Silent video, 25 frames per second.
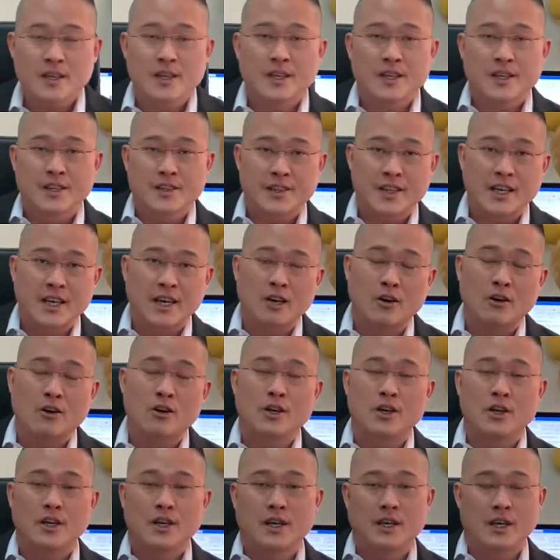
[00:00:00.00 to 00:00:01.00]
Now,
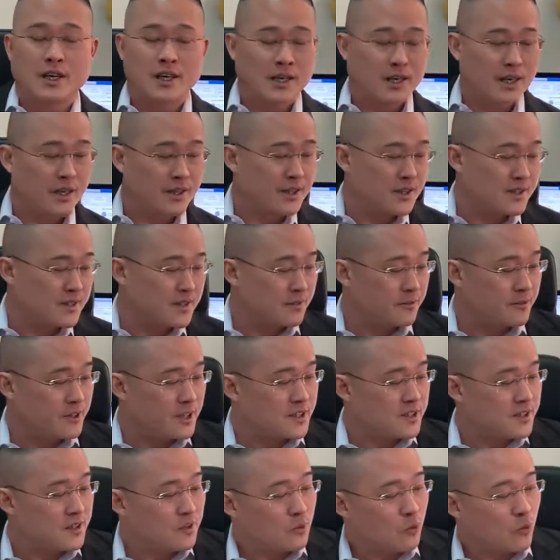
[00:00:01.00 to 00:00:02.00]
there's a
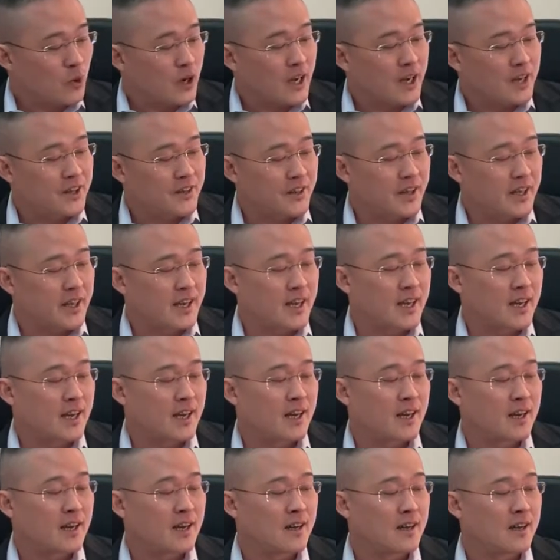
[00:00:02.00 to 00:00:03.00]
reason why there
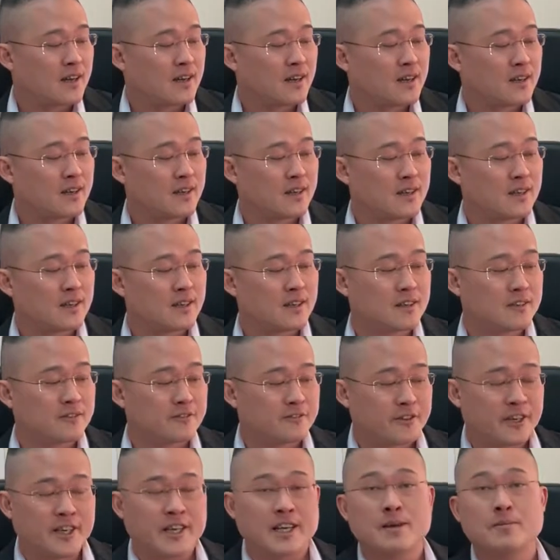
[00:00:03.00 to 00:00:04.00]
are
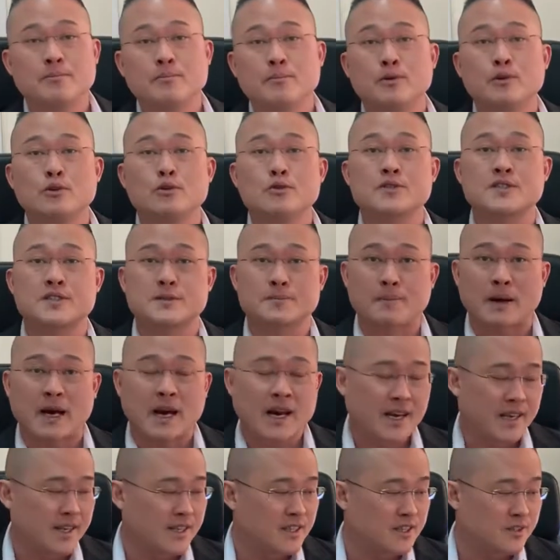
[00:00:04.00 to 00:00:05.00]
red and blue
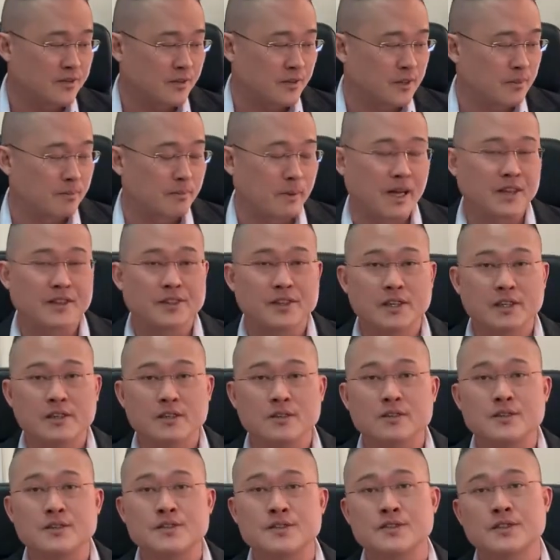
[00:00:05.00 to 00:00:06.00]
spines for the
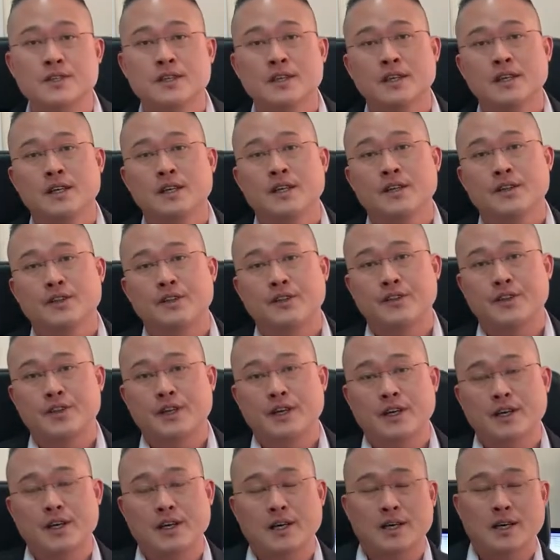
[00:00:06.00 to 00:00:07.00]
bundles.
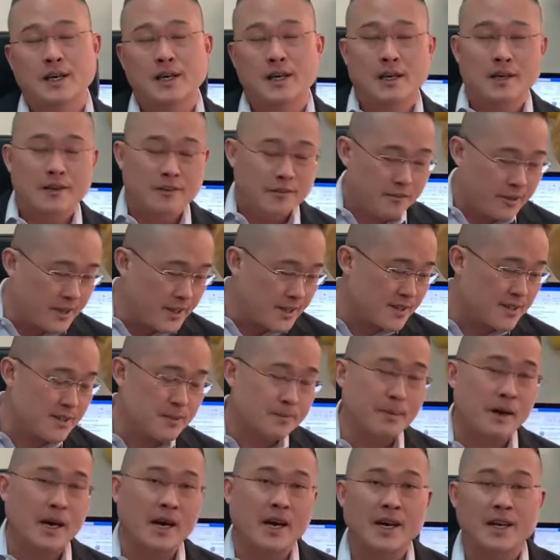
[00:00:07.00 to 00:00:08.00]
The red
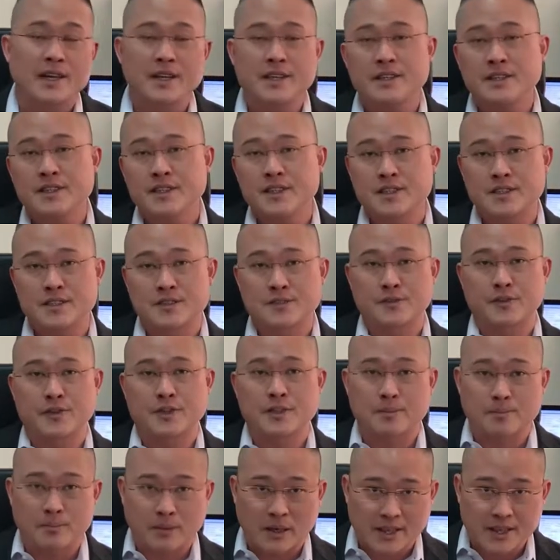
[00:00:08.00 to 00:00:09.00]
spine is for
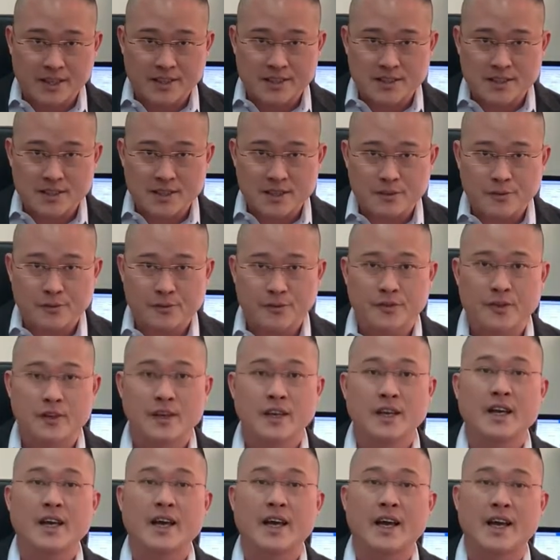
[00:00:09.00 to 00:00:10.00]
the plaintiff
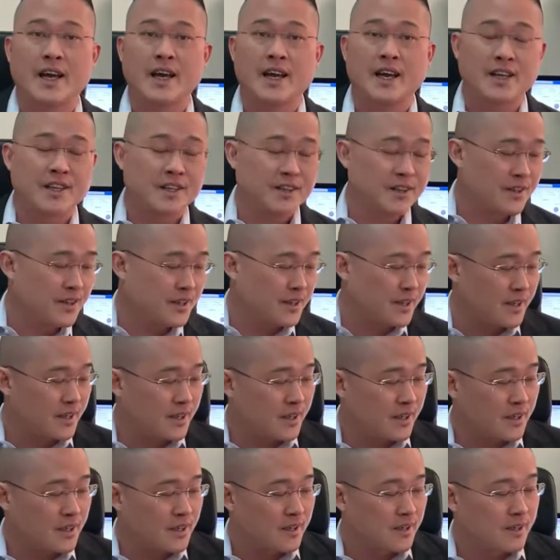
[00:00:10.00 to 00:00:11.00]
and
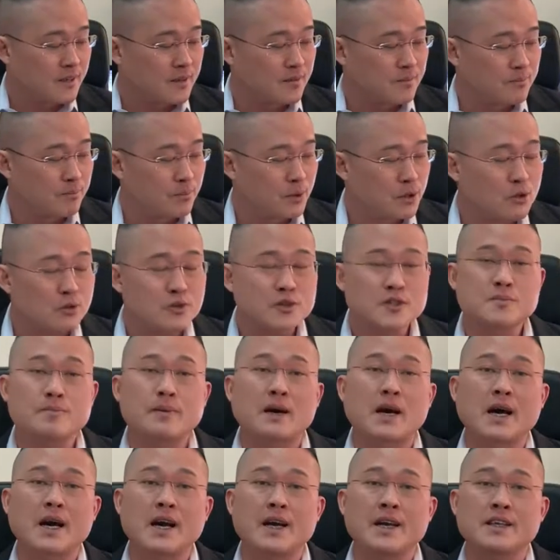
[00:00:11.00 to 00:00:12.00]
the blue
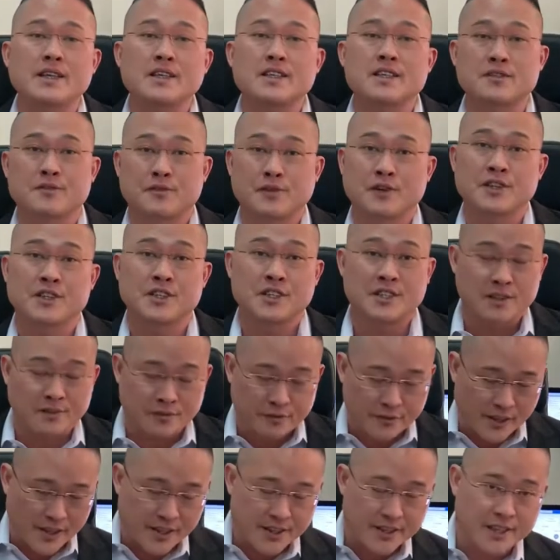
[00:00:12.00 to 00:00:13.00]
spine is for the
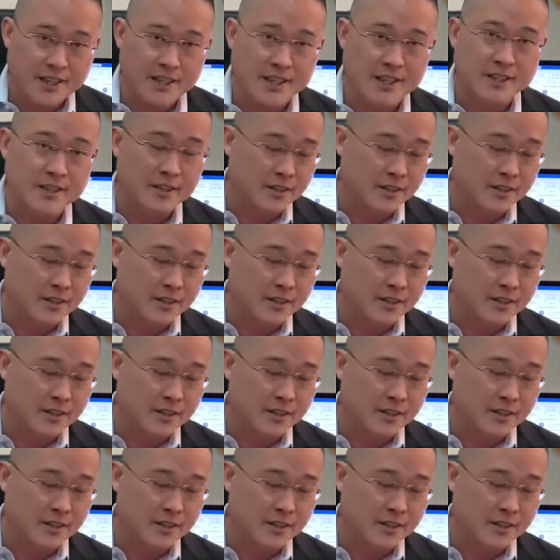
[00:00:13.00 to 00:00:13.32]
defendant.